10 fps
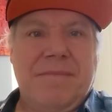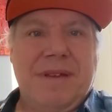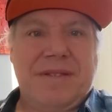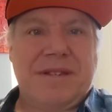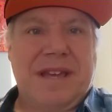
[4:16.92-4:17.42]

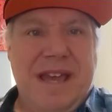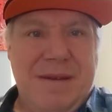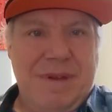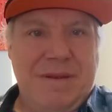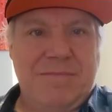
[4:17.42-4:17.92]
It's a
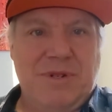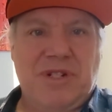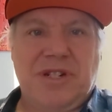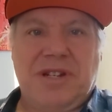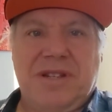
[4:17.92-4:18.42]
gaming
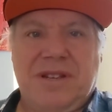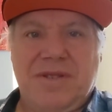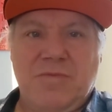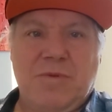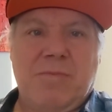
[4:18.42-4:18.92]
machine that's
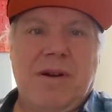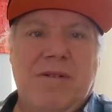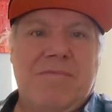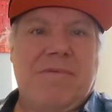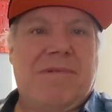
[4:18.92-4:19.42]
super
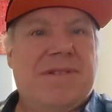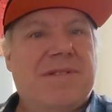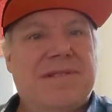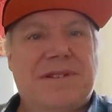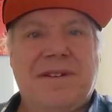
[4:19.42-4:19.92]
powerful. And
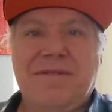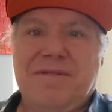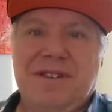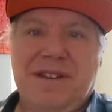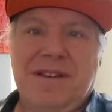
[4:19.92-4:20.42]
there's another
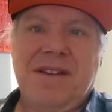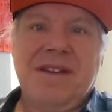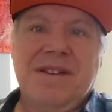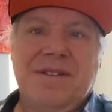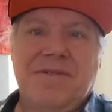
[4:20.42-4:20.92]
thing,
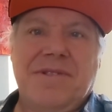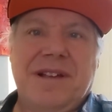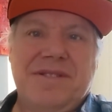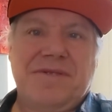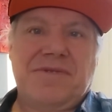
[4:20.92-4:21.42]

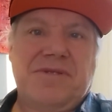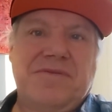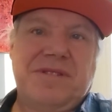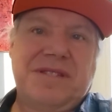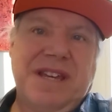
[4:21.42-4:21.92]
unless you
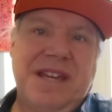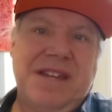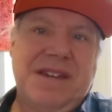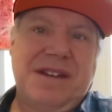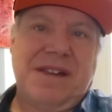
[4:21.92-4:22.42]
choose
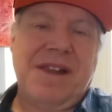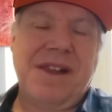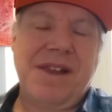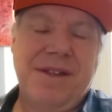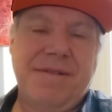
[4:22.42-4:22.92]
Stadia,
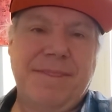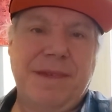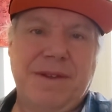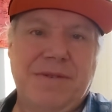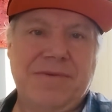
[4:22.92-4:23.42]

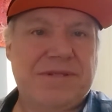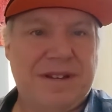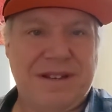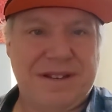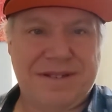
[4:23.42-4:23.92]

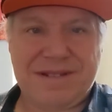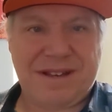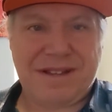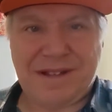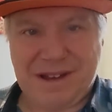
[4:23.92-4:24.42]
Stadia's
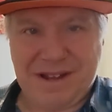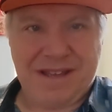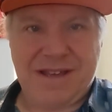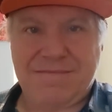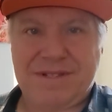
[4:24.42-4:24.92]
got a lot of
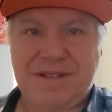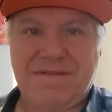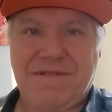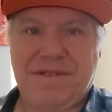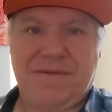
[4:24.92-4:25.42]
games and
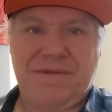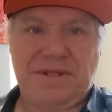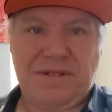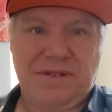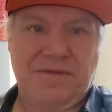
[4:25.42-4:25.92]
everything, which
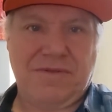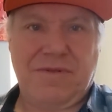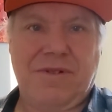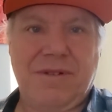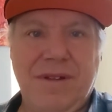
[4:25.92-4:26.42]
is a
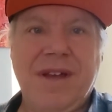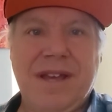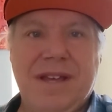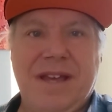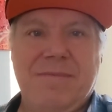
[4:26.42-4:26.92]
Google
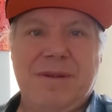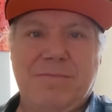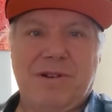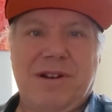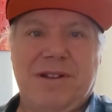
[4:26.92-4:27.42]
gaming
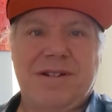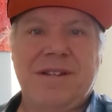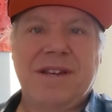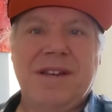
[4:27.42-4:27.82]
product.